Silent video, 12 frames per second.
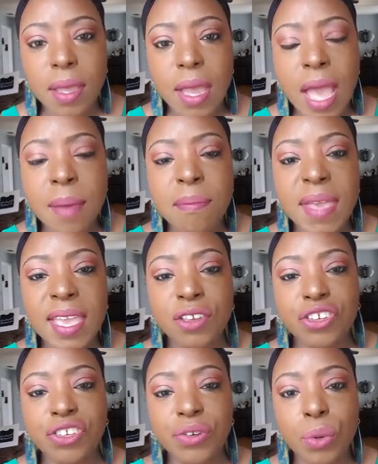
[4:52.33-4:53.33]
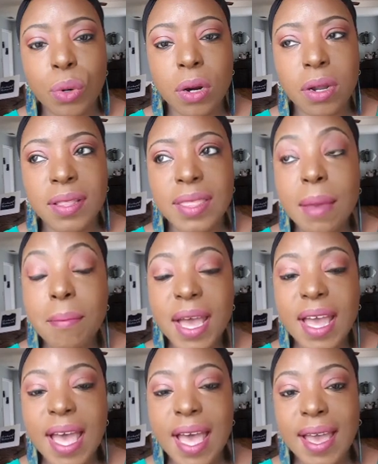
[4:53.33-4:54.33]
I make sure that my
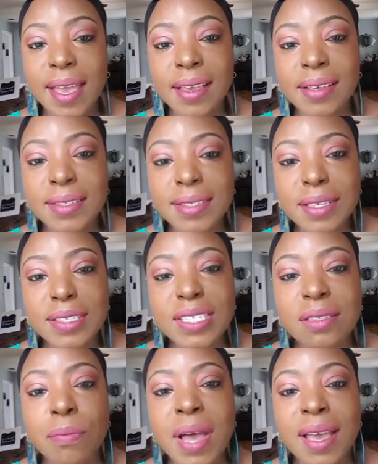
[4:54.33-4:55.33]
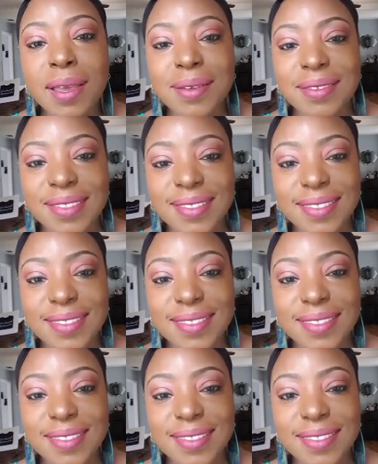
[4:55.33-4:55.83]
eyes smile.